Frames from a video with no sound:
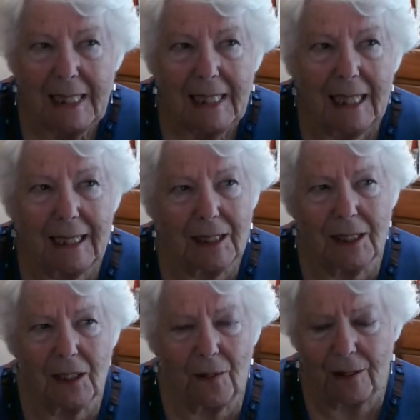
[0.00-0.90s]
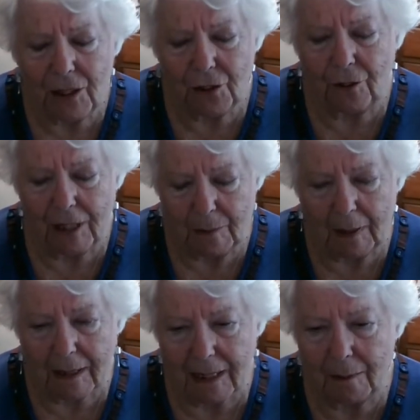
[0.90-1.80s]
And it's very strange
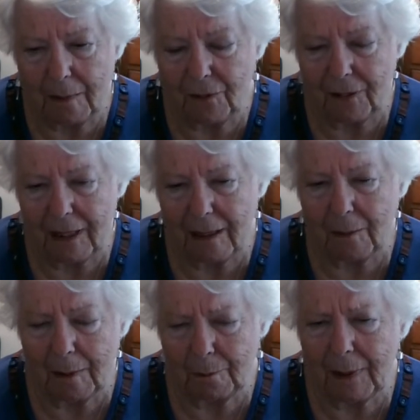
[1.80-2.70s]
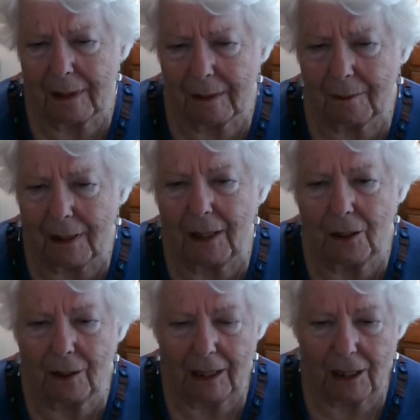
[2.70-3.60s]
because I've been feeling a bit low
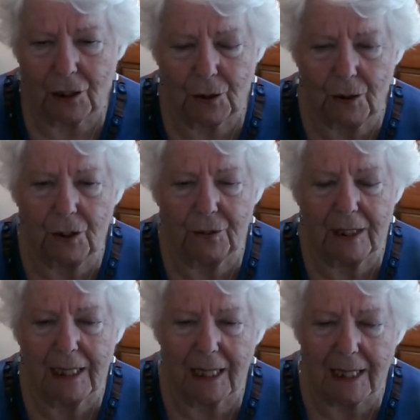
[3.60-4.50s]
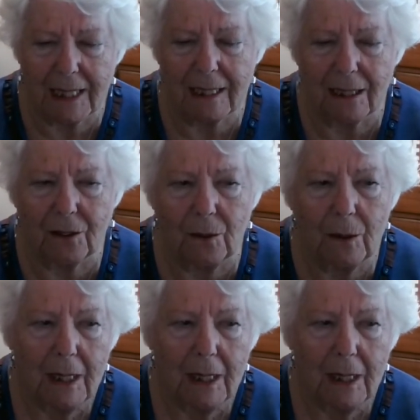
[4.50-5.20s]
the last two or three days, and I thought,